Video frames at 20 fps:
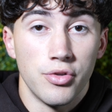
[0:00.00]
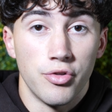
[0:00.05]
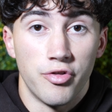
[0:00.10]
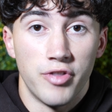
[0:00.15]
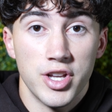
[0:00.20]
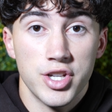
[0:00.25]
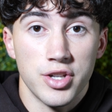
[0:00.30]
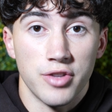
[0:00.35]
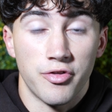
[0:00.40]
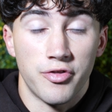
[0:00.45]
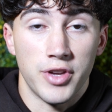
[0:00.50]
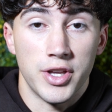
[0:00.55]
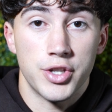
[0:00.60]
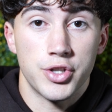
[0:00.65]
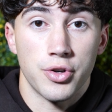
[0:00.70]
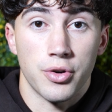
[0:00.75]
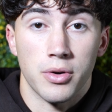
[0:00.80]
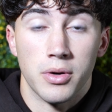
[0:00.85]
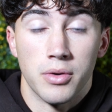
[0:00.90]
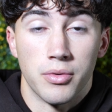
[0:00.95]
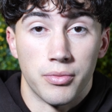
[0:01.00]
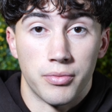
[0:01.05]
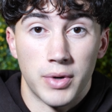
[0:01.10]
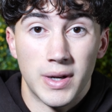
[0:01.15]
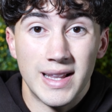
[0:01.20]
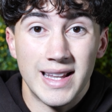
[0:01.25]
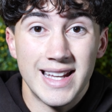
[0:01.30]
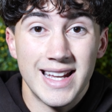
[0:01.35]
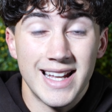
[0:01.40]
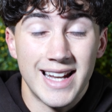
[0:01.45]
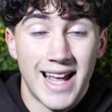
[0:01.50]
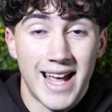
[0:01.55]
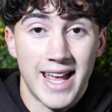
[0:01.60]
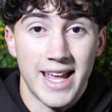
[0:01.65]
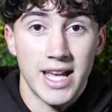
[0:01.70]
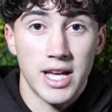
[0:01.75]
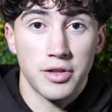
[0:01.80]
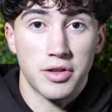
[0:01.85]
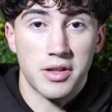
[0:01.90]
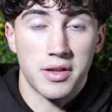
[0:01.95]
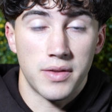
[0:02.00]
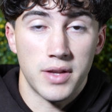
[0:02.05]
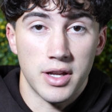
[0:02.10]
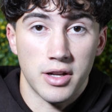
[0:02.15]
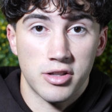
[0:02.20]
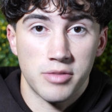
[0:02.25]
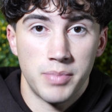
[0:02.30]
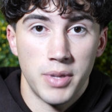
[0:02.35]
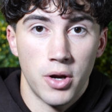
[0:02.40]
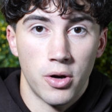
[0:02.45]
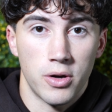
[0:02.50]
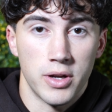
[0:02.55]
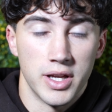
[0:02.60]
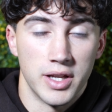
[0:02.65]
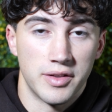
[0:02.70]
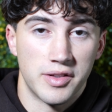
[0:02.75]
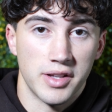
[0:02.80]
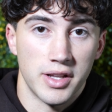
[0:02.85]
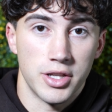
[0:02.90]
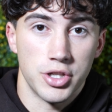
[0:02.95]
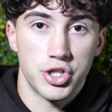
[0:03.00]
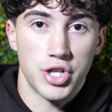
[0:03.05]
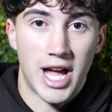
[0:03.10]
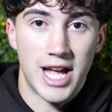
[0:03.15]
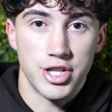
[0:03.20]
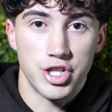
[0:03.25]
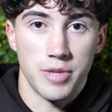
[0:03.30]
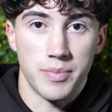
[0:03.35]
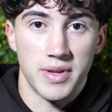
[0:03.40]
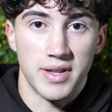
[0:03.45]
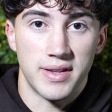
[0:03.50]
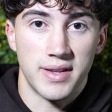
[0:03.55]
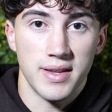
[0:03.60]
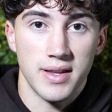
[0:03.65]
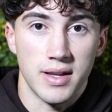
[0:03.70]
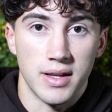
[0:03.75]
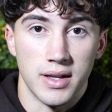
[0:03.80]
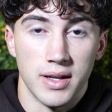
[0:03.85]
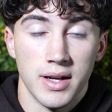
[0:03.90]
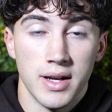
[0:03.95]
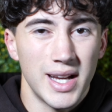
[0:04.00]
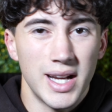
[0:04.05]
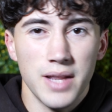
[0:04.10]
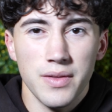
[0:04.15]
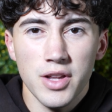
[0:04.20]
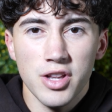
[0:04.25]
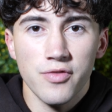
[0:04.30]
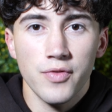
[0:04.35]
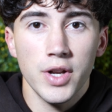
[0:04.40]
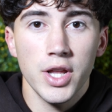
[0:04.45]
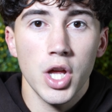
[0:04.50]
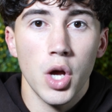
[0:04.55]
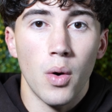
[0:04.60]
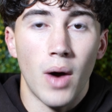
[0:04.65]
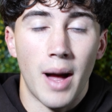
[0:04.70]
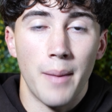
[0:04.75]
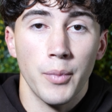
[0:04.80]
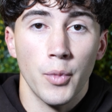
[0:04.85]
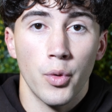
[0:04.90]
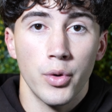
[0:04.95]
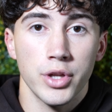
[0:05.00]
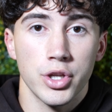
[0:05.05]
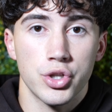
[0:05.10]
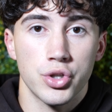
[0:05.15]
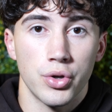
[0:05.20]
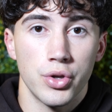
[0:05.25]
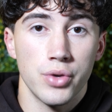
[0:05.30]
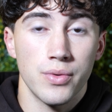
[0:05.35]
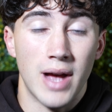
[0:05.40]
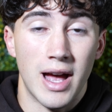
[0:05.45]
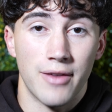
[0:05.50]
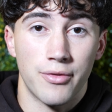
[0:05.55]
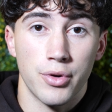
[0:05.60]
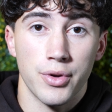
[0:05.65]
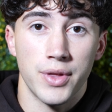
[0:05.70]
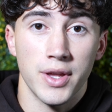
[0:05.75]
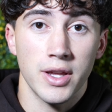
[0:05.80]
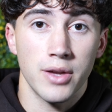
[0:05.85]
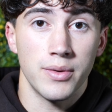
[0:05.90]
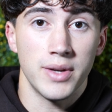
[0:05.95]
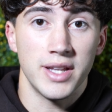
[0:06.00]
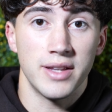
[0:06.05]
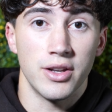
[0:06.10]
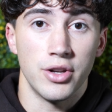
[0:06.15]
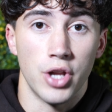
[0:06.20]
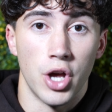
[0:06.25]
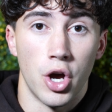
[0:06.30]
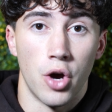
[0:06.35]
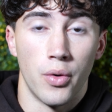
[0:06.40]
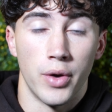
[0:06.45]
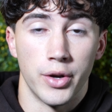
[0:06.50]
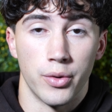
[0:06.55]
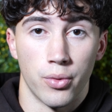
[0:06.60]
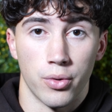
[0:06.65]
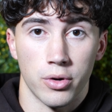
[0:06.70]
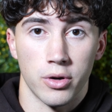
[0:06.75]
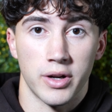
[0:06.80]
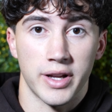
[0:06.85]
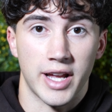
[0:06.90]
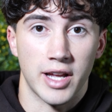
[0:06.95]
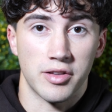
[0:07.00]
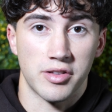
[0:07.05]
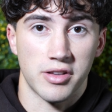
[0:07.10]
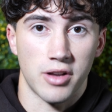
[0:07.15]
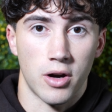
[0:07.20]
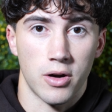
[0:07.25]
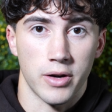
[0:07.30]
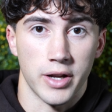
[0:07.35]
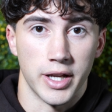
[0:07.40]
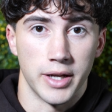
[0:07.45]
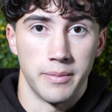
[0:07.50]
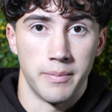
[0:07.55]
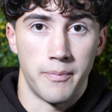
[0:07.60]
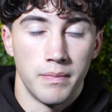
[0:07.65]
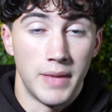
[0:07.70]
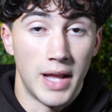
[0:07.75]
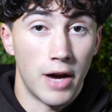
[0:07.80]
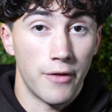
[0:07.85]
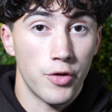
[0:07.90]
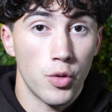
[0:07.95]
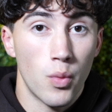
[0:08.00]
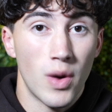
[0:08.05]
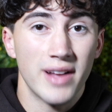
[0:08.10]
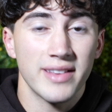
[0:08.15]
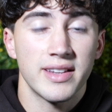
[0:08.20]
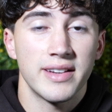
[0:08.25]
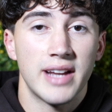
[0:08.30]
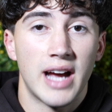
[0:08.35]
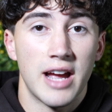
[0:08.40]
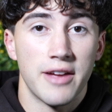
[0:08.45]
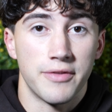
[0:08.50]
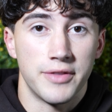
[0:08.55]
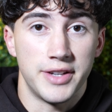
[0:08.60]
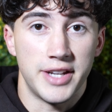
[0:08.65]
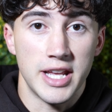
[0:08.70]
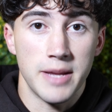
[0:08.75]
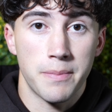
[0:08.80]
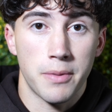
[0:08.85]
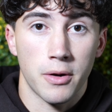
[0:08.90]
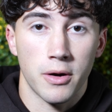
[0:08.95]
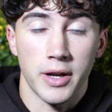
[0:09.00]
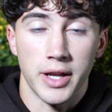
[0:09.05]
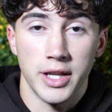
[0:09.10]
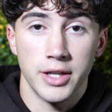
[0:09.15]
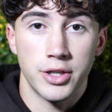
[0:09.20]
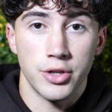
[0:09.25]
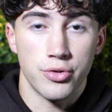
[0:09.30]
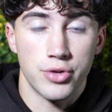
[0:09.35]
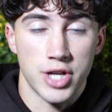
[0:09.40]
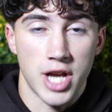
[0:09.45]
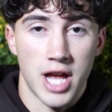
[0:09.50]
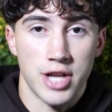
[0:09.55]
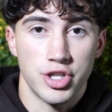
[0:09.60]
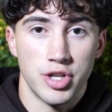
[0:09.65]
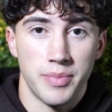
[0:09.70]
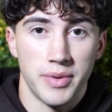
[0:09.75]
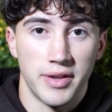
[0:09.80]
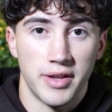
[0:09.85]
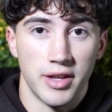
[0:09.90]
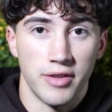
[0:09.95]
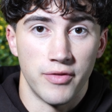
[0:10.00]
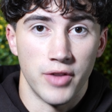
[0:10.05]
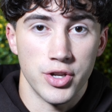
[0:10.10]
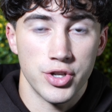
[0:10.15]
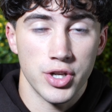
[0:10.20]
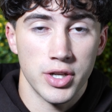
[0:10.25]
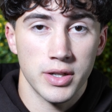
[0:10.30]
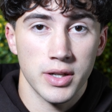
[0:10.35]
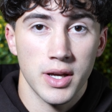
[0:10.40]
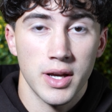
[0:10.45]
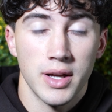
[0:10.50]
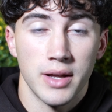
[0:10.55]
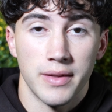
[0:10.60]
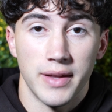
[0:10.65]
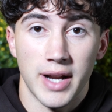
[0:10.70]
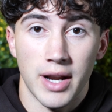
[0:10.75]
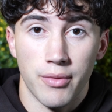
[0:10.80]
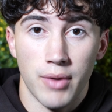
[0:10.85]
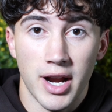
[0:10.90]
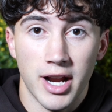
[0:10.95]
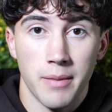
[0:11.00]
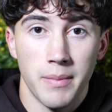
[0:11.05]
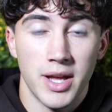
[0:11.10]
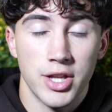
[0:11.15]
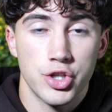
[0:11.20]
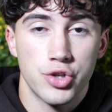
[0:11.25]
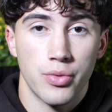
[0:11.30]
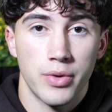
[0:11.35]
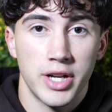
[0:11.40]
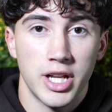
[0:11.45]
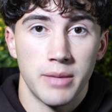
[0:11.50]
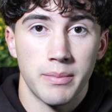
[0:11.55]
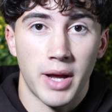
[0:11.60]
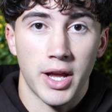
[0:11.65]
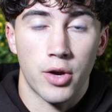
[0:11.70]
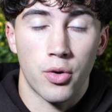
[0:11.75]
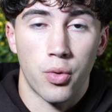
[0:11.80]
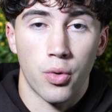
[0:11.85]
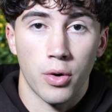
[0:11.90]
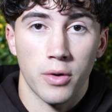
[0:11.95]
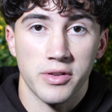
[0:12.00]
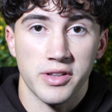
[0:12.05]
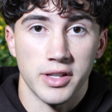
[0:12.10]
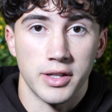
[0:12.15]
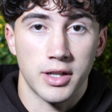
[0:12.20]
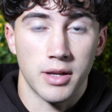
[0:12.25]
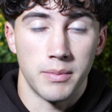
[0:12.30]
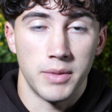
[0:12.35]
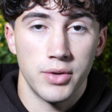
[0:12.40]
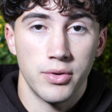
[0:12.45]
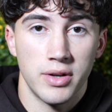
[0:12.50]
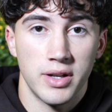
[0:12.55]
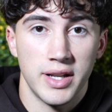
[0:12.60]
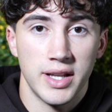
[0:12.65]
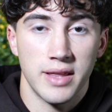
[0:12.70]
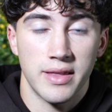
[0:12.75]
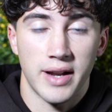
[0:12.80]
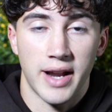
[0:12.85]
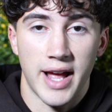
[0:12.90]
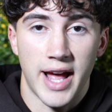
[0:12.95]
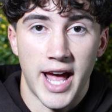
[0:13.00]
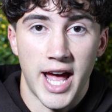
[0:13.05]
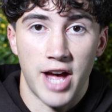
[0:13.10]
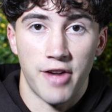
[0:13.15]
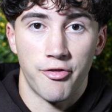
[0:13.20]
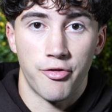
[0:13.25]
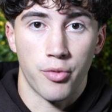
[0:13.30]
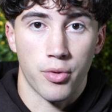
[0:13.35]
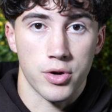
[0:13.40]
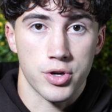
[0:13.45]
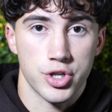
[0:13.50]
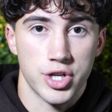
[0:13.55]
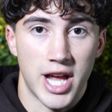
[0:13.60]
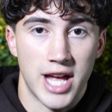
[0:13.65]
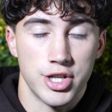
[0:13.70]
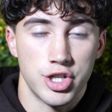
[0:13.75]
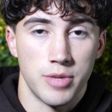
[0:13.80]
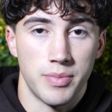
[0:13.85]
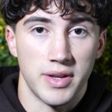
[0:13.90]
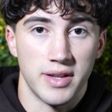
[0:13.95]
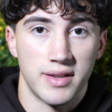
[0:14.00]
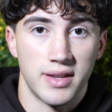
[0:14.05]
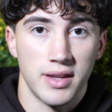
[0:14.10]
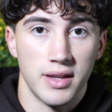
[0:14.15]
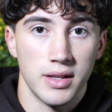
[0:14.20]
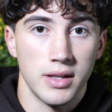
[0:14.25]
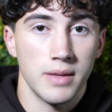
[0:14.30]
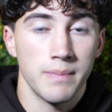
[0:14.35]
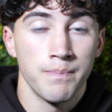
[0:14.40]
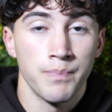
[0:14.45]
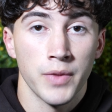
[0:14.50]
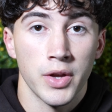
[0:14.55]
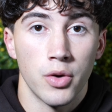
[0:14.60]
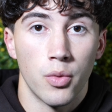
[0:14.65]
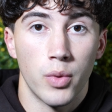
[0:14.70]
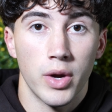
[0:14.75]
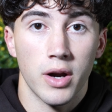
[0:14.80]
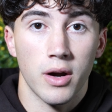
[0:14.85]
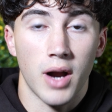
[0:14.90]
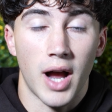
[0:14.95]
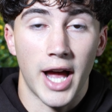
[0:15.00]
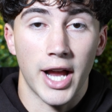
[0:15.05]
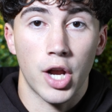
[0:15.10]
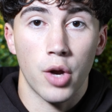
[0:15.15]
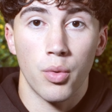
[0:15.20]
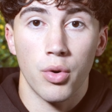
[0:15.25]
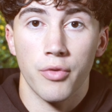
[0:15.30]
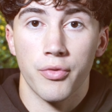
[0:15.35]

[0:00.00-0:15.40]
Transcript: new vision feature really enhanced the experience in ChatGPT. And in this video, I'm going to show you everything you need to know in order to get started. Now, if you want to dive deeper into ChatGPT vision, then I recommend joining my course and community that I have for ChatGPT, where I go